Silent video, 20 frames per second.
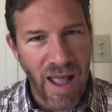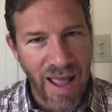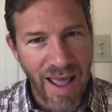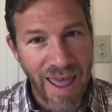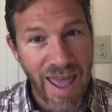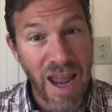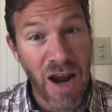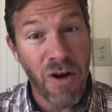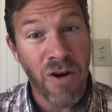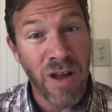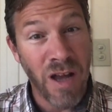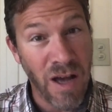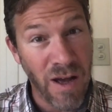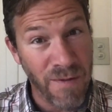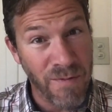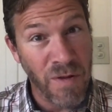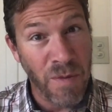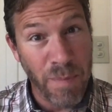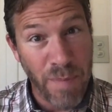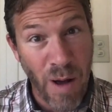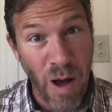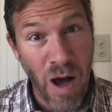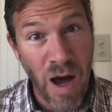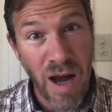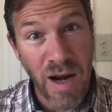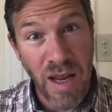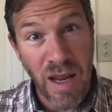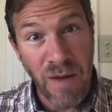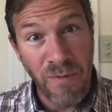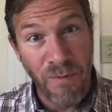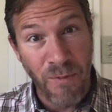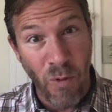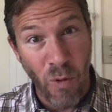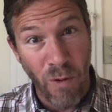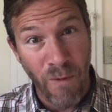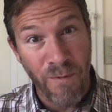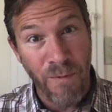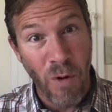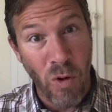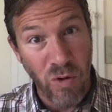area of the body
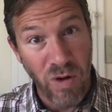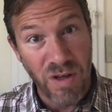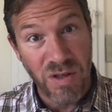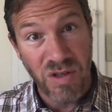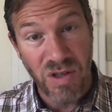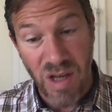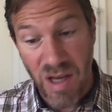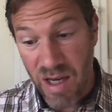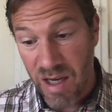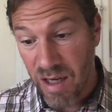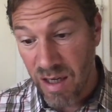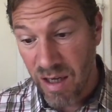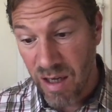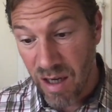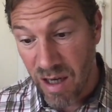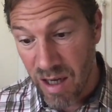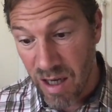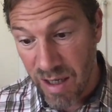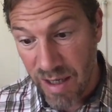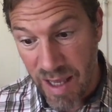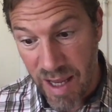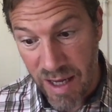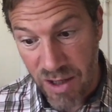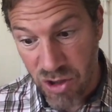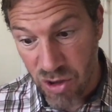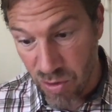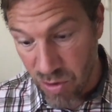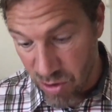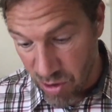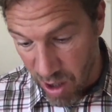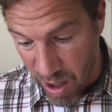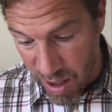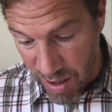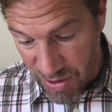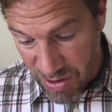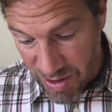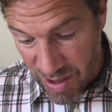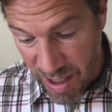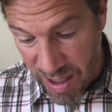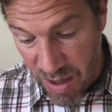for focusing cancer
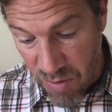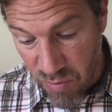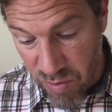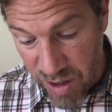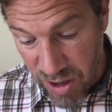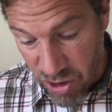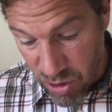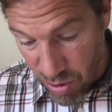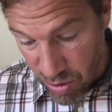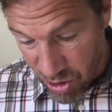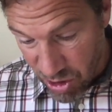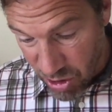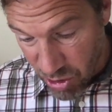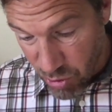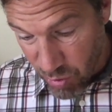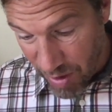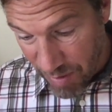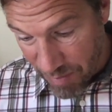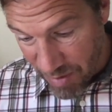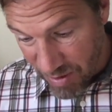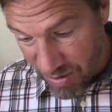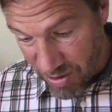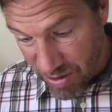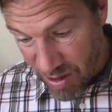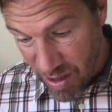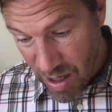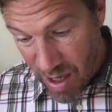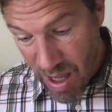study, research, and treatments.